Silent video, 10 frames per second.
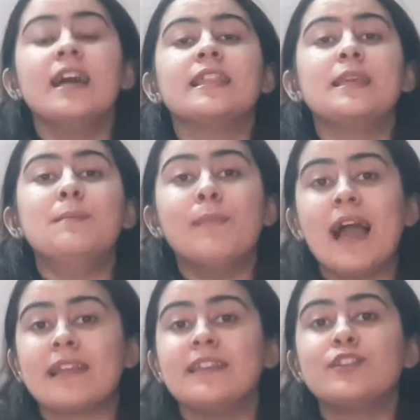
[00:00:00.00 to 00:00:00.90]
the
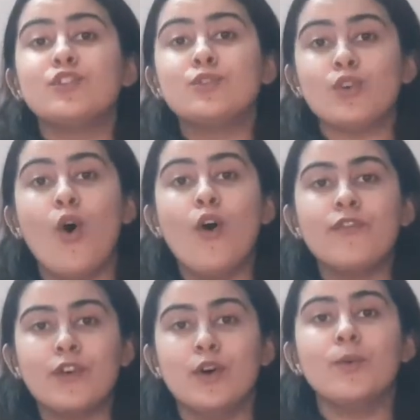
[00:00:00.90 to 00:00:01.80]
magnitude of
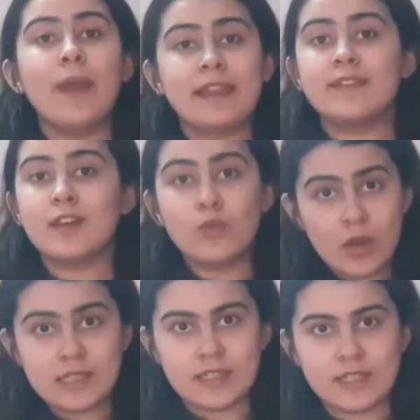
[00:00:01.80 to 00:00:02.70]
a vector
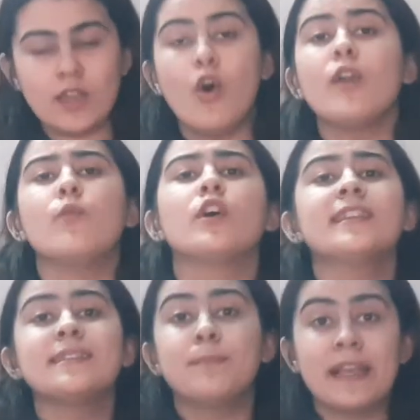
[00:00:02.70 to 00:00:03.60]
quantity, or what
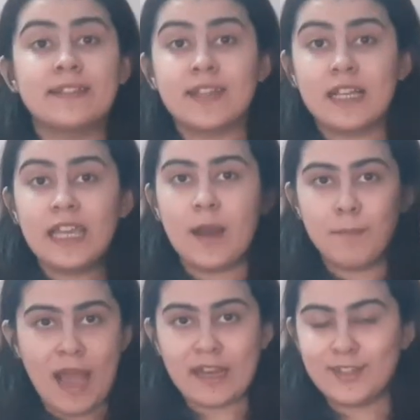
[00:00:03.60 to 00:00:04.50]
is basically a
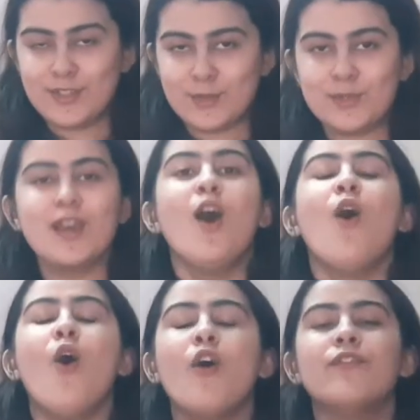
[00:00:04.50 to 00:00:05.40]
magnitude
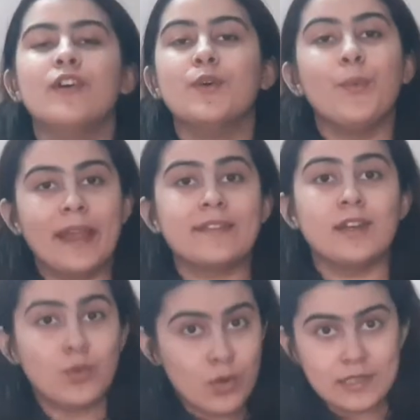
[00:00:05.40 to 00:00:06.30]
of a vector
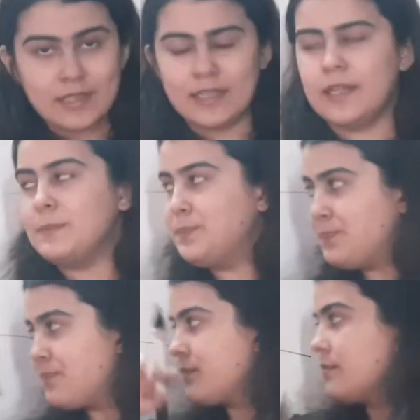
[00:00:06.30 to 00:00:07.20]
quantity?
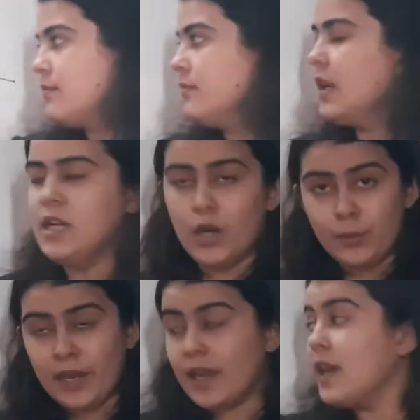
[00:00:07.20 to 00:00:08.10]

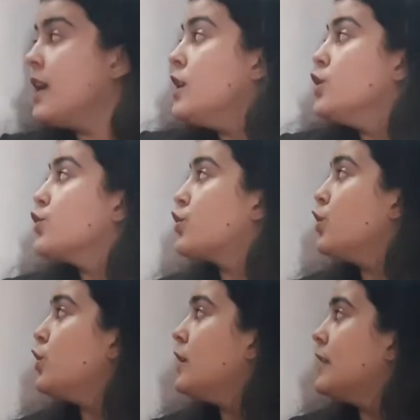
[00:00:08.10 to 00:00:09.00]
Okay,
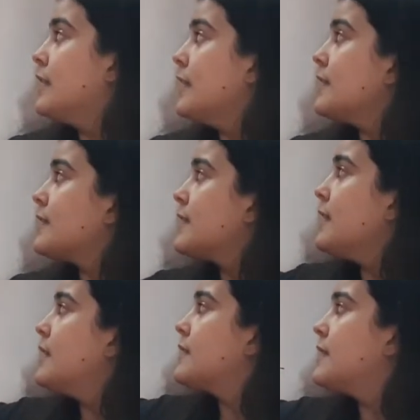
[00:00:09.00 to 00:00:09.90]
so this
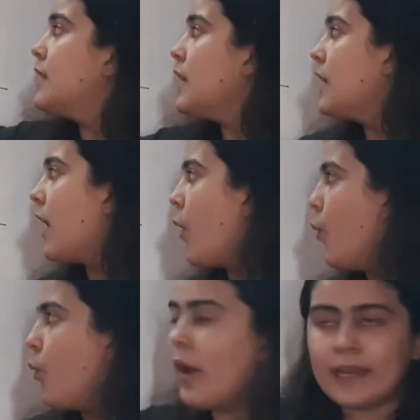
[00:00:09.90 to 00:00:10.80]
is the
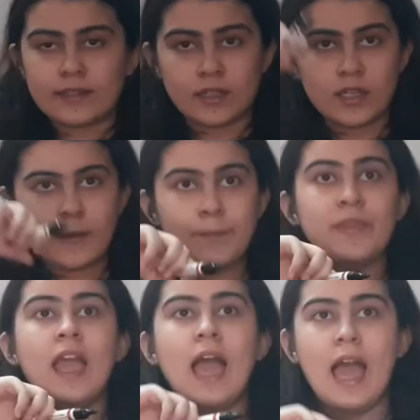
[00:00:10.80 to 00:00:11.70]
vector
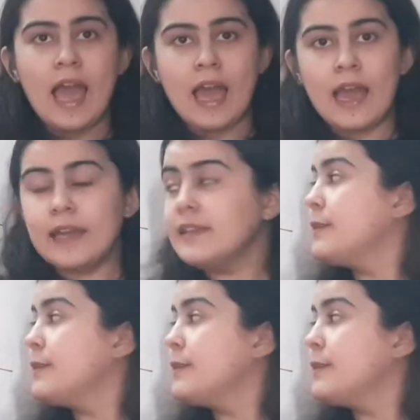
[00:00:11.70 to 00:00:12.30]
and